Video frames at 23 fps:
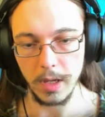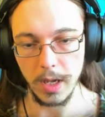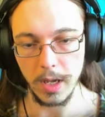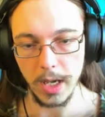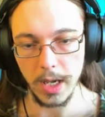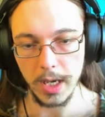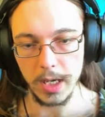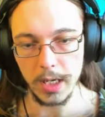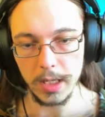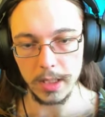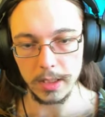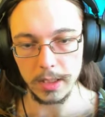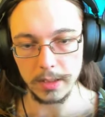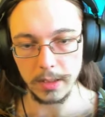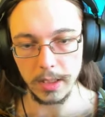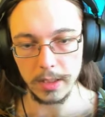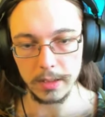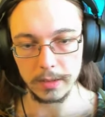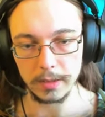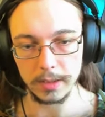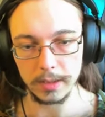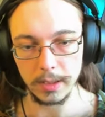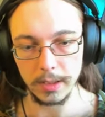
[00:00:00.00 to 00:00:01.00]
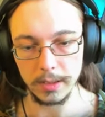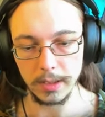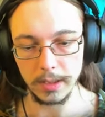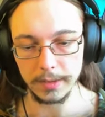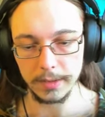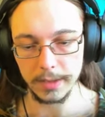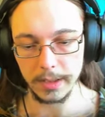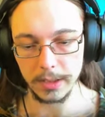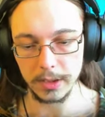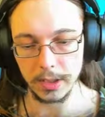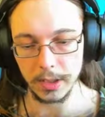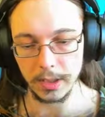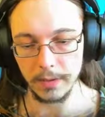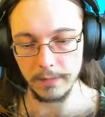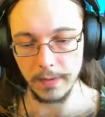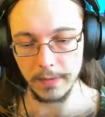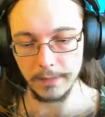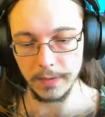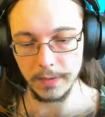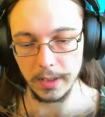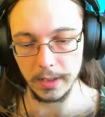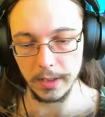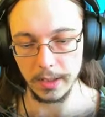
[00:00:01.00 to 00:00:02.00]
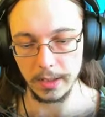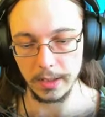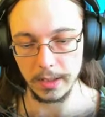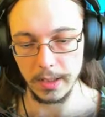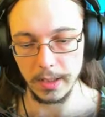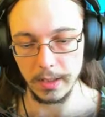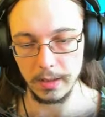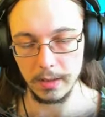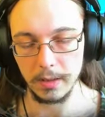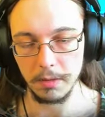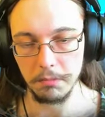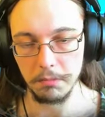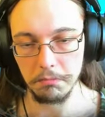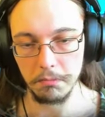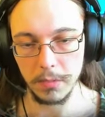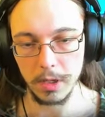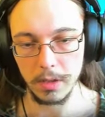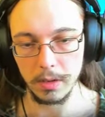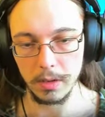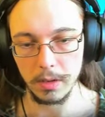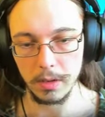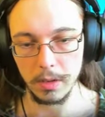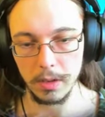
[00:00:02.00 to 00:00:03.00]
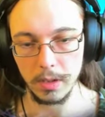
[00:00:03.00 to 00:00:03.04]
Hey, it does. It does actually give off light like that. Huh.